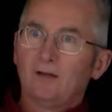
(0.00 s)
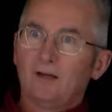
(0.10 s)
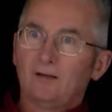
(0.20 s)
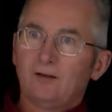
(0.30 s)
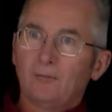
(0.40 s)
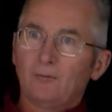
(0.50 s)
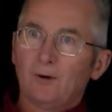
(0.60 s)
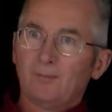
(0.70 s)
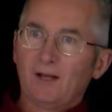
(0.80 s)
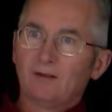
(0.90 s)
and temporary
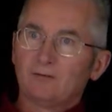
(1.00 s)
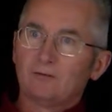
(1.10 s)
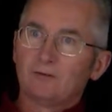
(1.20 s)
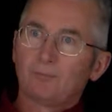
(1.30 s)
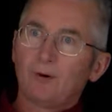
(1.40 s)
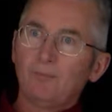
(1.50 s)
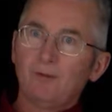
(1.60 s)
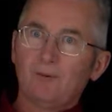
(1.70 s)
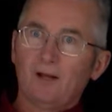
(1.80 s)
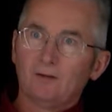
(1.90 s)
ballast is the permanent
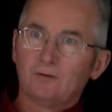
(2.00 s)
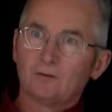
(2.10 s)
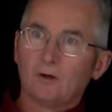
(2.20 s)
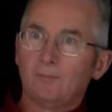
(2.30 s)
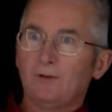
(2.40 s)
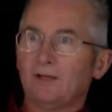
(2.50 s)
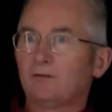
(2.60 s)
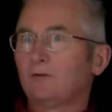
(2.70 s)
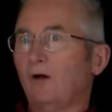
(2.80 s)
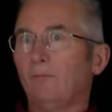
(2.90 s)
ballast is going to be
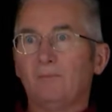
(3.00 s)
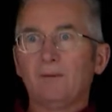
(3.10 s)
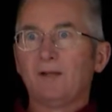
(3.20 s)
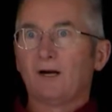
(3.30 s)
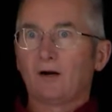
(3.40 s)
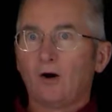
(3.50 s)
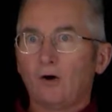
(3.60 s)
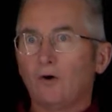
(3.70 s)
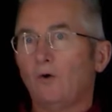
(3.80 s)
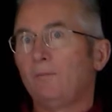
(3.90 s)
installed maybe in a
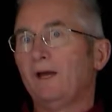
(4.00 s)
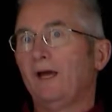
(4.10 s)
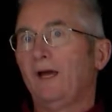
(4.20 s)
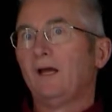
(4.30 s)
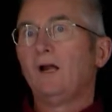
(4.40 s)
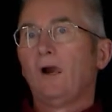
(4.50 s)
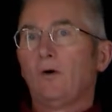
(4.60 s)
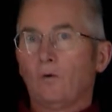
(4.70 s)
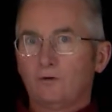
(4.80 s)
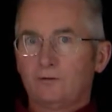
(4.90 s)
cargo bay
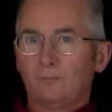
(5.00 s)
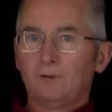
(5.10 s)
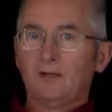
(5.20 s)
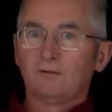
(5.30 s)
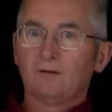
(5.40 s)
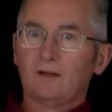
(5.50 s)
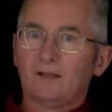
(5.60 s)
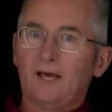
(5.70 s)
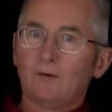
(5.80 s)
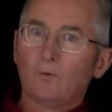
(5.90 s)
or someplace like that,